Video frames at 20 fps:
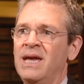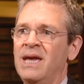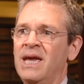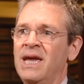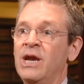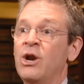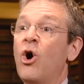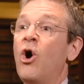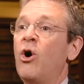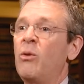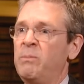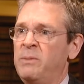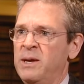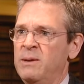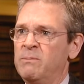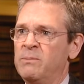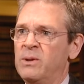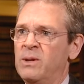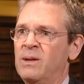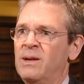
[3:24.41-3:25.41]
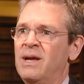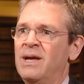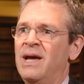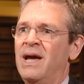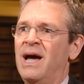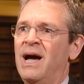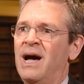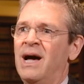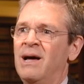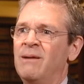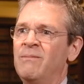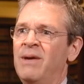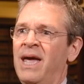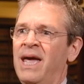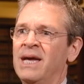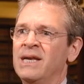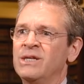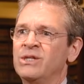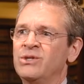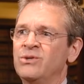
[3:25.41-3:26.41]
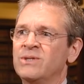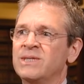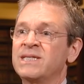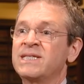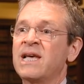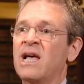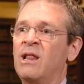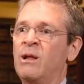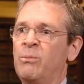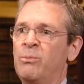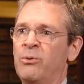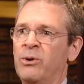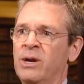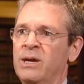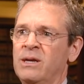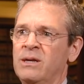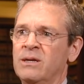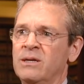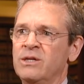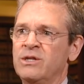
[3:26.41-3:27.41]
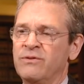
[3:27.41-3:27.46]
in all people and to celebrate